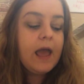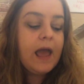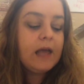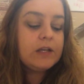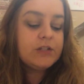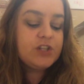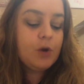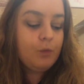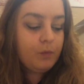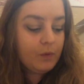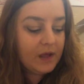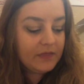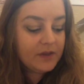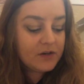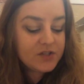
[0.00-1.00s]
So
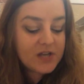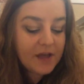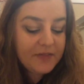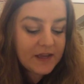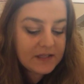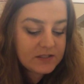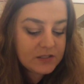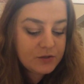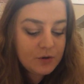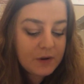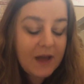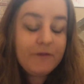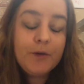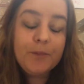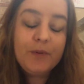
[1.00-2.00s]
there's nothing, you don't
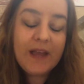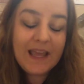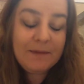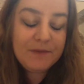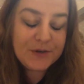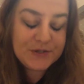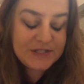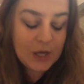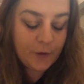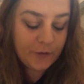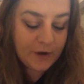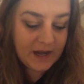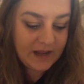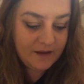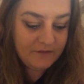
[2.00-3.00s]
have to blame yourself for
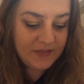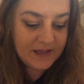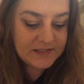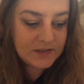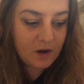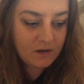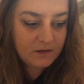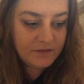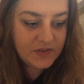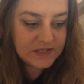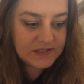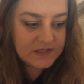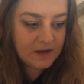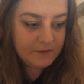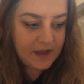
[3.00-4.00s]
any of this. All of this
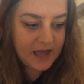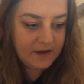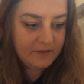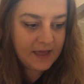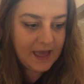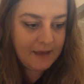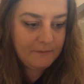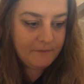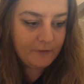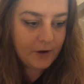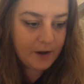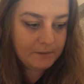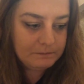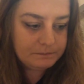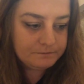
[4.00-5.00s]
stuff kind of came
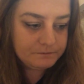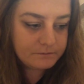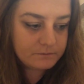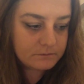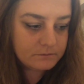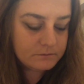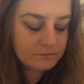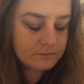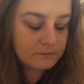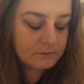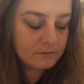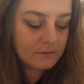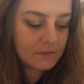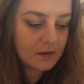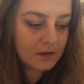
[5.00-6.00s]
from
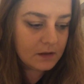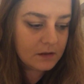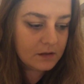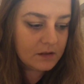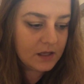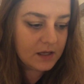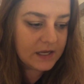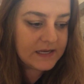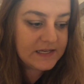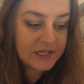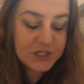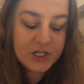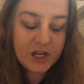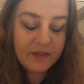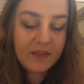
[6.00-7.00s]
the
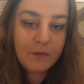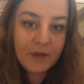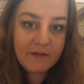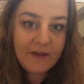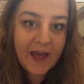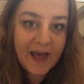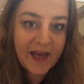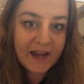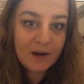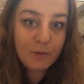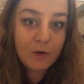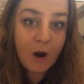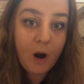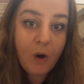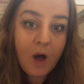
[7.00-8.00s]
conditioning that we've had, and
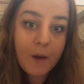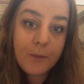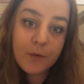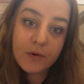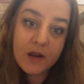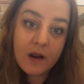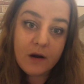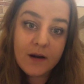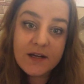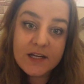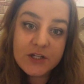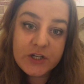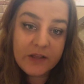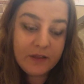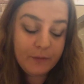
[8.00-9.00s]
we're all uprooting our
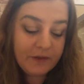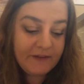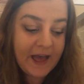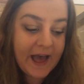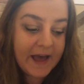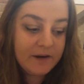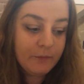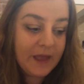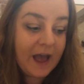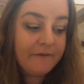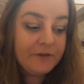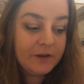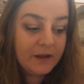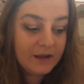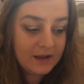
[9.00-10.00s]
conditioning that we've had, and we have to